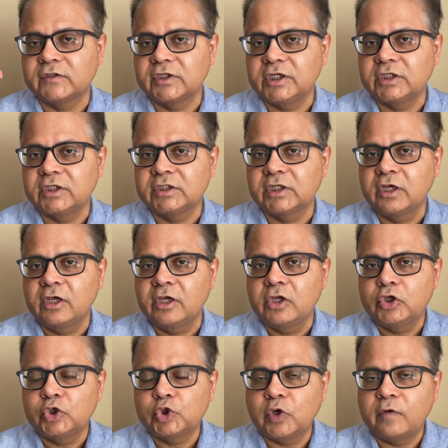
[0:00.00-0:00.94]
seats.
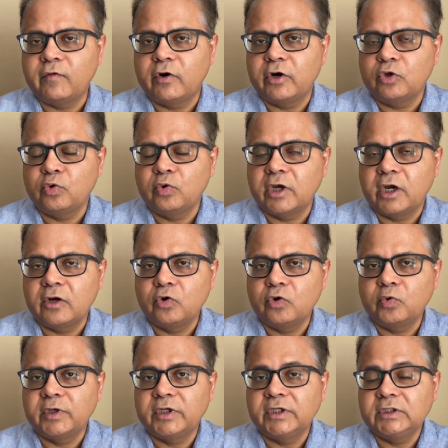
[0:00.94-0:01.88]
So what you can
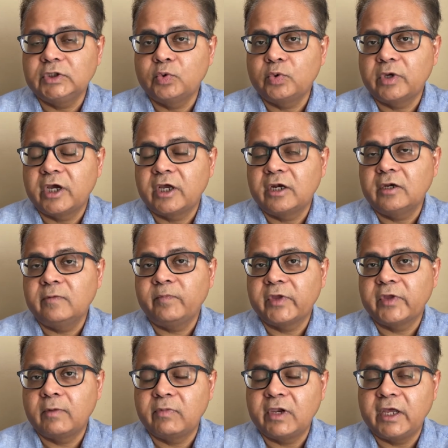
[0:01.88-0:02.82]
do is you can
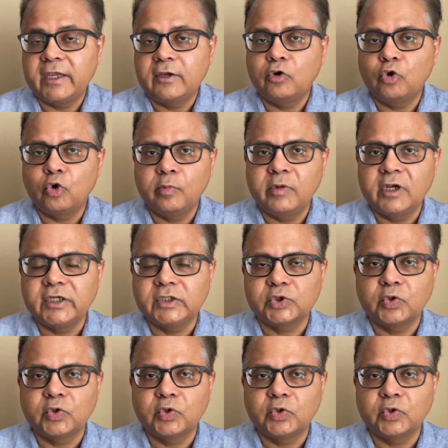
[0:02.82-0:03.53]
apply globally.